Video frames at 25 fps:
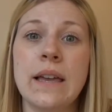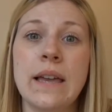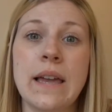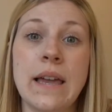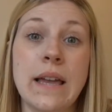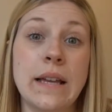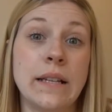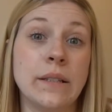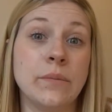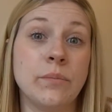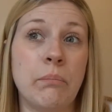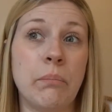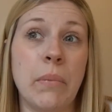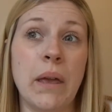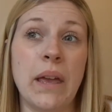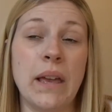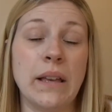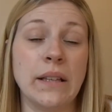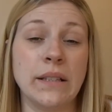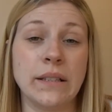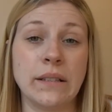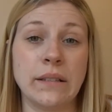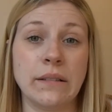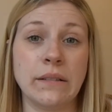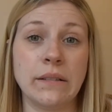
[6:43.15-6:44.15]
It's
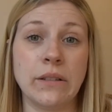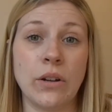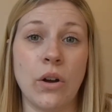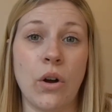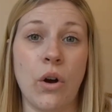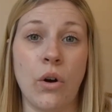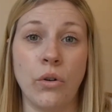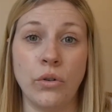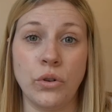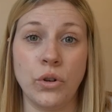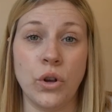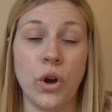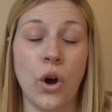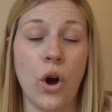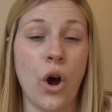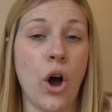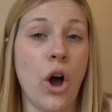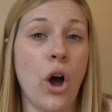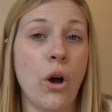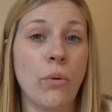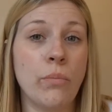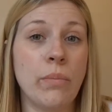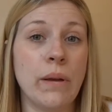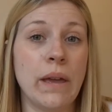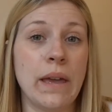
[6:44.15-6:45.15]
based on your
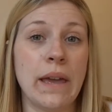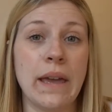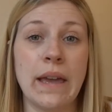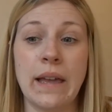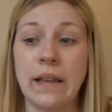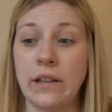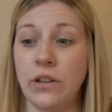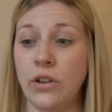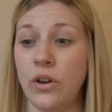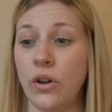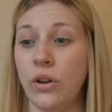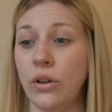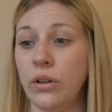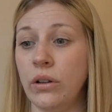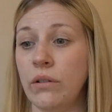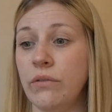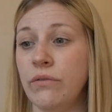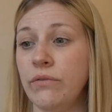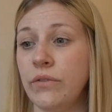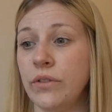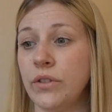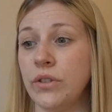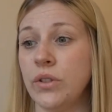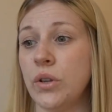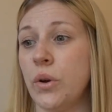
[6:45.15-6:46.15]
hobby and your love
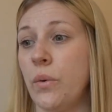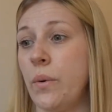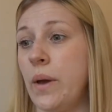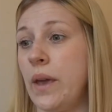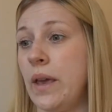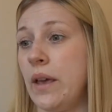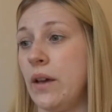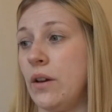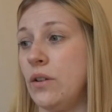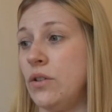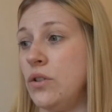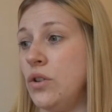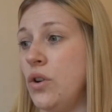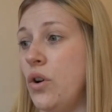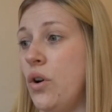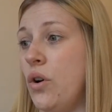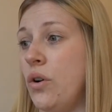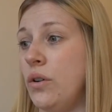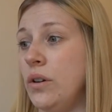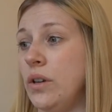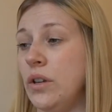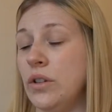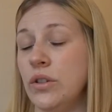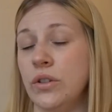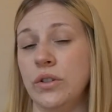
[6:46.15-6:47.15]
for sewing and
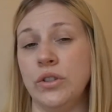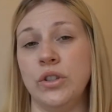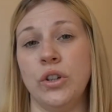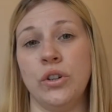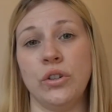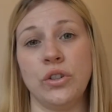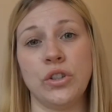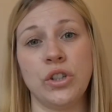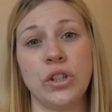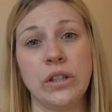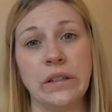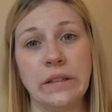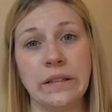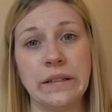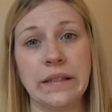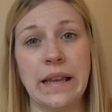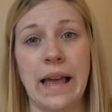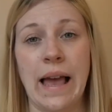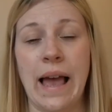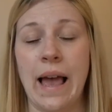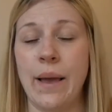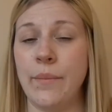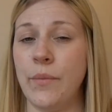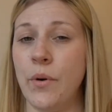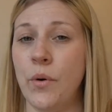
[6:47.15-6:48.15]
your, you know, it's your chill
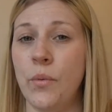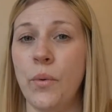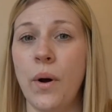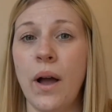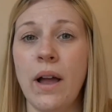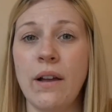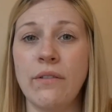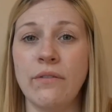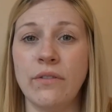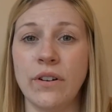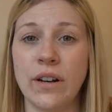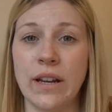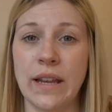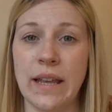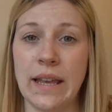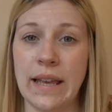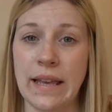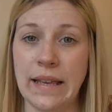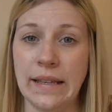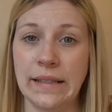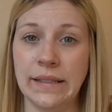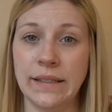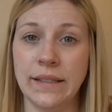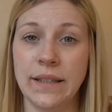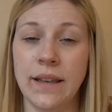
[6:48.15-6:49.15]
time or whatever it
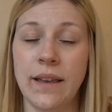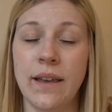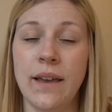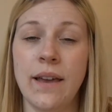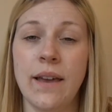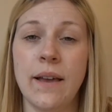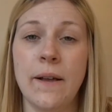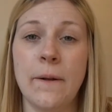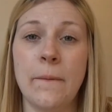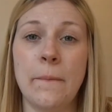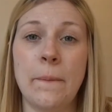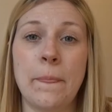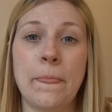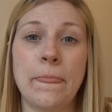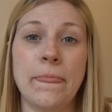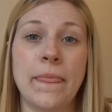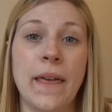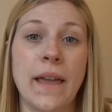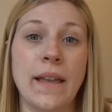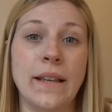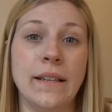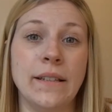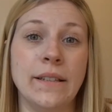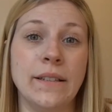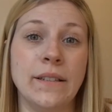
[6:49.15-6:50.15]
is.
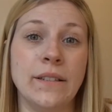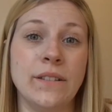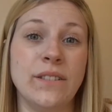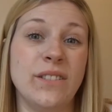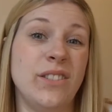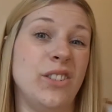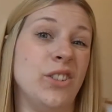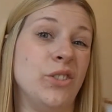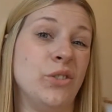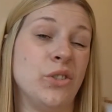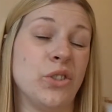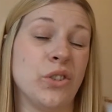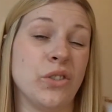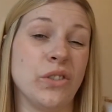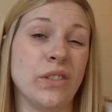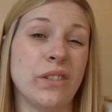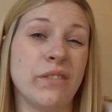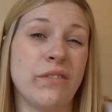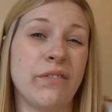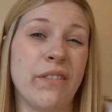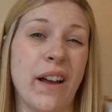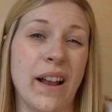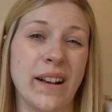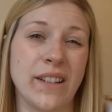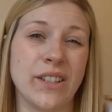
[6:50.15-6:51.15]
Then you
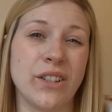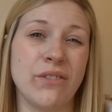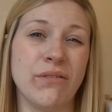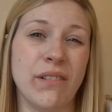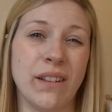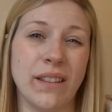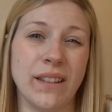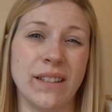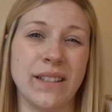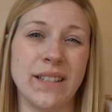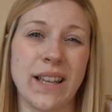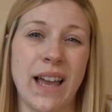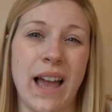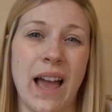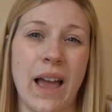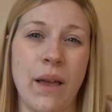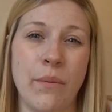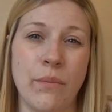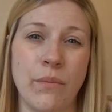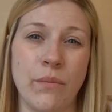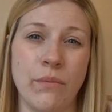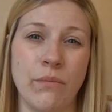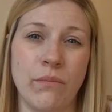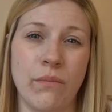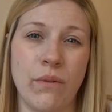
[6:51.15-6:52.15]
shouldn't factor in the
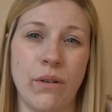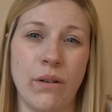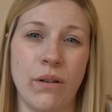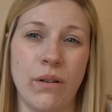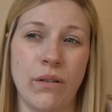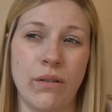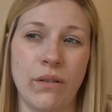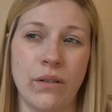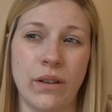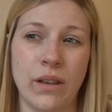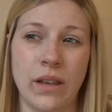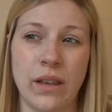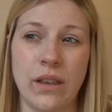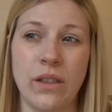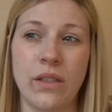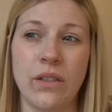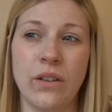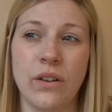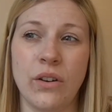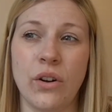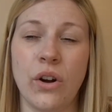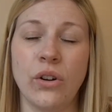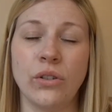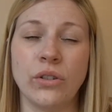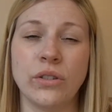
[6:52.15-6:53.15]
time,
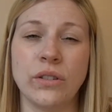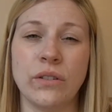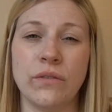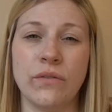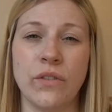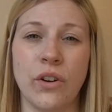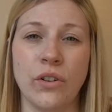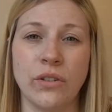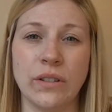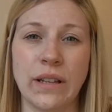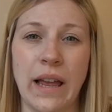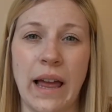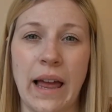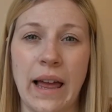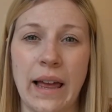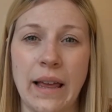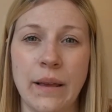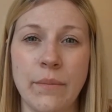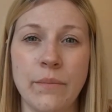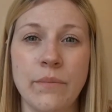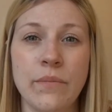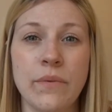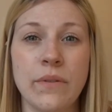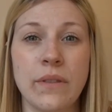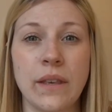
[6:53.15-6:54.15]
the cost of your time.